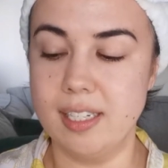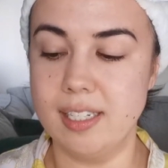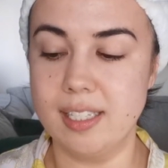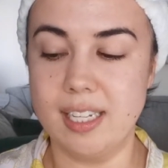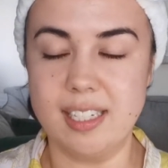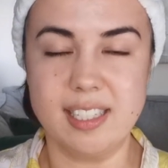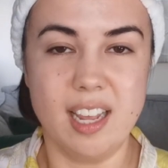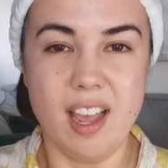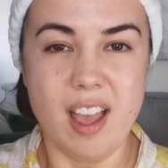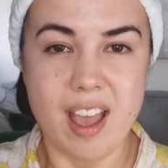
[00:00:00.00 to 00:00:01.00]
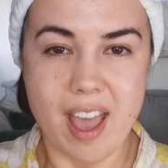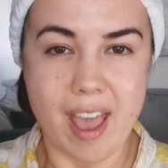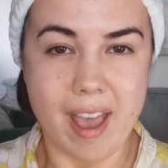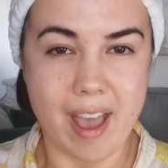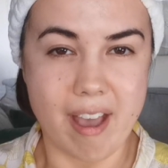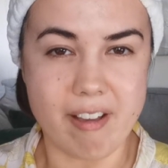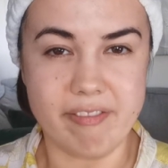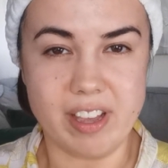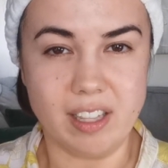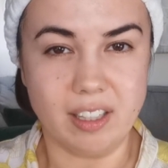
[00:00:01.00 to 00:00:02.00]
It is this
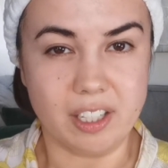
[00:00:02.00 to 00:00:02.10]
heavy,